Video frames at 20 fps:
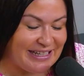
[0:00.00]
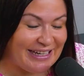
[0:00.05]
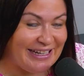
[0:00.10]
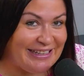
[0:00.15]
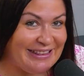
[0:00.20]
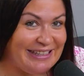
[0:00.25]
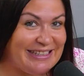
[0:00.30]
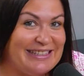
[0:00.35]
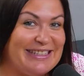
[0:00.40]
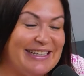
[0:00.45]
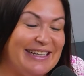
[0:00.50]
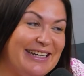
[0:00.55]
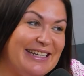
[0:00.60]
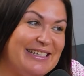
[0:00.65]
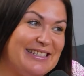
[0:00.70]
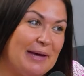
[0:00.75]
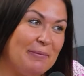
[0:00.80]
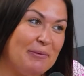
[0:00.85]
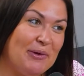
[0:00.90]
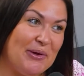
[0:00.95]
in the
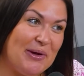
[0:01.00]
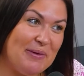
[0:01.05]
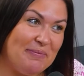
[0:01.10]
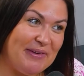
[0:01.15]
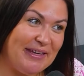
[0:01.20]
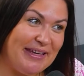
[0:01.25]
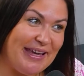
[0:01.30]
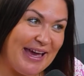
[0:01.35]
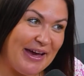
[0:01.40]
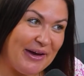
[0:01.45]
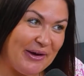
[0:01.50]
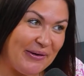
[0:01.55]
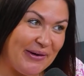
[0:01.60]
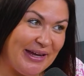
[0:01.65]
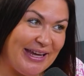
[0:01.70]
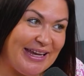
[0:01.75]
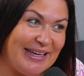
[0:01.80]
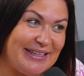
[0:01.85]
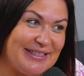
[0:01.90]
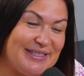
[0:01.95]
Signet
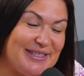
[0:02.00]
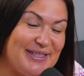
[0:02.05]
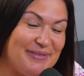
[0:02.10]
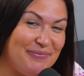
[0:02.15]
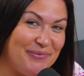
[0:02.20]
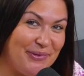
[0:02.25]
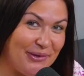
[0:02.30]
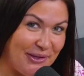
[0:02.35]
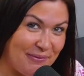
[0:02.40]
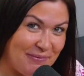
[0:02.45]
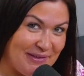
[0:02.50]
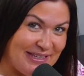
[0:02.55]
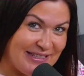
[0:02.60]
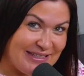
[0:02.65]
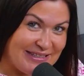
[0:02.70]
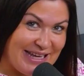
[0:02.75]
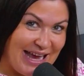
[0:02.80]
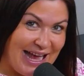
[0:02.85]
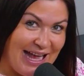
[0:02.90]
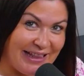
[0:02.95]
WNBL. It's the
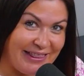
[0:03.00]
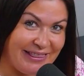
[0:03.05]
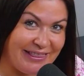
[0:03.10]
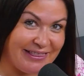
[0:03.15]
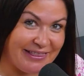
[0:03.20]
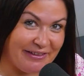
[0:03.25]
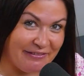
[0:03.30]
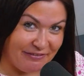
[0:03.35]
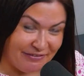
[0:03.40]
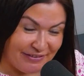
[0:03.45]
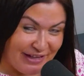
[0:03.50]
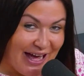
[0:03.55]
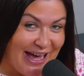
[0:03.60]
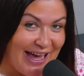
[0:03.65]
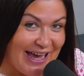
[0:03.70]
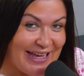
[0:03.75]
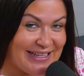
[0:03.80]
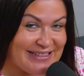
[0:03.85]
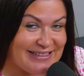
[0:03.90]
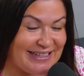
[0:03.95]
Boomers and the
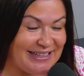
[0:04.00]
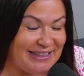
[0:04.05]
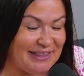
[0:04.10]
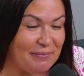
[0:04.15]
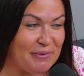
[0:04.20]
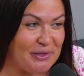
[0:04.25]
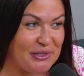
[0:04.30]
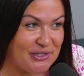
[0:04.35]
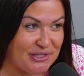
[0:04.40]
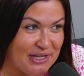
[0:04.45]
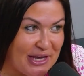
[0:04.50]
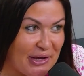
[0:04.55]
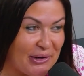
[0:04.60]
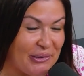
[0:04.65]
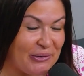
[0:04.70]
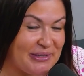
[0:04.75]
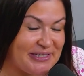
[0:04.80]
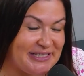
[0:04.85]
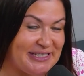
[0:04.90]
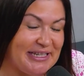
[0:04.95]
Flyers in the
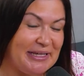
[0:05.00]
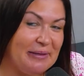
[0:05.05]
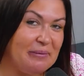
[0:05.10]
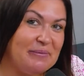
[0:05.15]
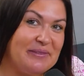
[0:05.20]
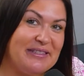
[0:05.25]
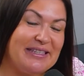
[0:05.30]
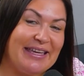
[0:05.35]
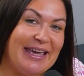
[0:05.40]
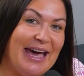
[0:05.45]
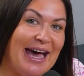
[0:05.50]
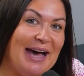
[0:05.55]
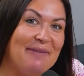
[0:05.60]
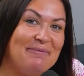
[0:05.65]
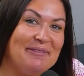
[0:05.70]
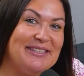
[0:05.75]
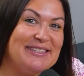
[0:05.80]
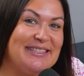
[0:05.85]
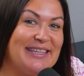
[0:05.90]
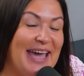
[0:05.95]
Michelle Timms
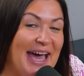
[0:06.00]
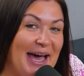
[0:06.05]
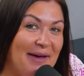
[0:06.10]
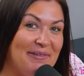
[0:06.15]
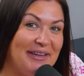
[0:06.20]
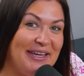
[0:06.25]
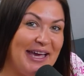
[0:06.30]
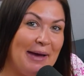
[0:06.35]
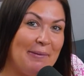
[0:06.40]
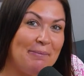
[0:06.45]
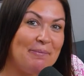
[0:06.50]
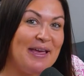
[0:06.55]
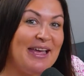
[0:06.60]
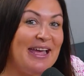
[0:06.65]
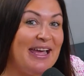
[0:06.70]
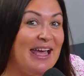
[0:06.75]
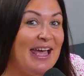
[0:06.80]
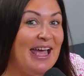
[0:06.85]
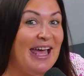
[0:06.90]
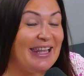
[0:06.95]
Cup. It's coming up
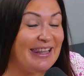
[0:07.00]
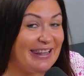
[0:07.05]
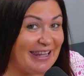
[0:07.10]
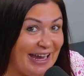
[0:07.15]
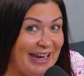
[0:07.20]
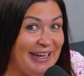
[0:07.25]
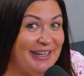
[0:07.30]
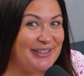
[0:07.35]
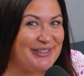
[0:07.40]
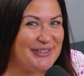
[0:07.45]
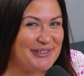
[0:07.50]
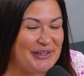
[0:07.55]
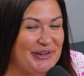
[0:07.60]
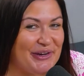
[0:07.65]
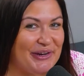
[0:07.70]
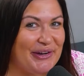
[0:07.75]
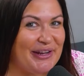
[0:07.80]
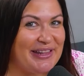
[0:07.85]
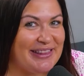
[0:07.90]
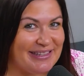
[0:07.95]
leg
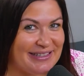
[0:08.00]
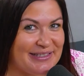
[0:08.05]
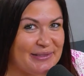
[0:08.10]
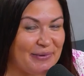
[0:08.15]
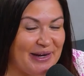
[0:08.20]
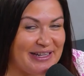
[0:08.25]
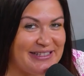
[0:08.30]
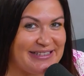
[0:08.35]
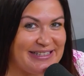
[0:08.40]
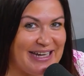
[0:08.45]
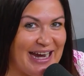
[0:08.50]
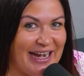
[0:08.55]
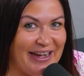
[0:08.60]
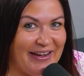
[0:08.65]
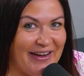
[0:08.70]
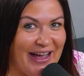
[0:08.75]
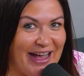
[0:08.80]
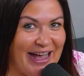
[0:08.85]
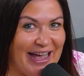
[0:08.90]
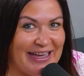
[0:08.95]
2 this Wednesday
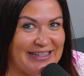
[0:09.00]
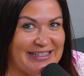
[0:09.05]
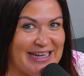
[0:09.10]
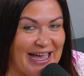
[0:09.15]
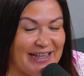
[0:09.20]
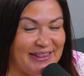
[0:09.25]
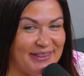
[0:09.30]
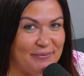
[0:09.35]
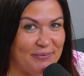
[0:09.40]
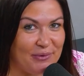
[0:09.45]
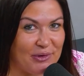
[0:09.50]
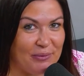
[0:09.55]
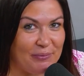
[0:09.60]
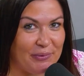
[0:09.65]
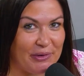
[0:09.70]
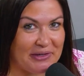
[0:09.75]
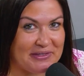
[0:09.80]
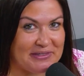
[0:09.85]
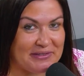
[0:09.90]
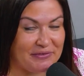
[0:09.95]
night at the
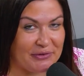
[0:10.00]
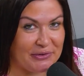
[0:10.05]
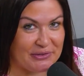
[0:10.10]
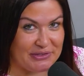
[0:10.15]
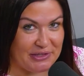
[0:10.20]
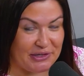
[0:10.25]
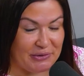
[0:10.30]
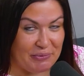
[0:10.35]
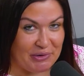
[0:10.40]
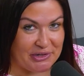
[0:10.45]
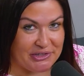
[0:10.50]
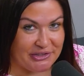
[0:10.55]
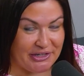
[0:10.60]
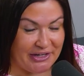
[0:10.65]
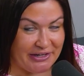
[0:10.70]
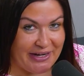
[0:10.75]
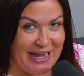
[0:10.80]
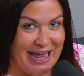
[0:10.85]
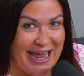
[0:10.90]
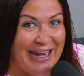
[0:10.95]
Boombox. Of course, you can watch it
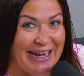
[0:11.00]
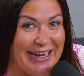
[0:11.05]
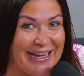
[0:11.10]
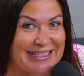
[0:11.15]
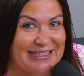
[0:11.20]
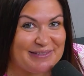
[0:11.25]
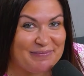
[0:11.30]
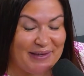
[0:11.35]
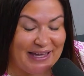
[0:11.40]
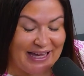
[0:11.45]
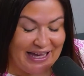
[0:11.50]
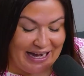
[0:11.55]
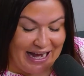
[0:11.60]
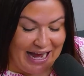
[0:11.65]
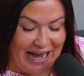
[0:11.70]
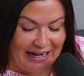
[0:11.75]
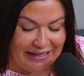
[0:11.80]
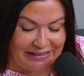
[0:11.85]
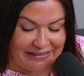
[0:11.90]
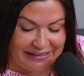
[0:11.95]
on ESPN
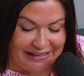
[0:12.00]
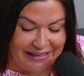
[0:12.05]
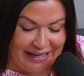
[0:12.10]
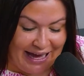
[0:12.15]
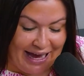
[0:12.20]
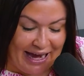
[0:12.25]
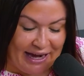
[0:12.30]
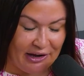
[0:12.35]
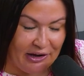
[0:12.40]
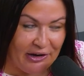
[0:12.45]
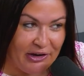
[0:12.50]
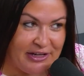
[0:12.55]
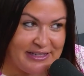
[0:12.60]
and KO.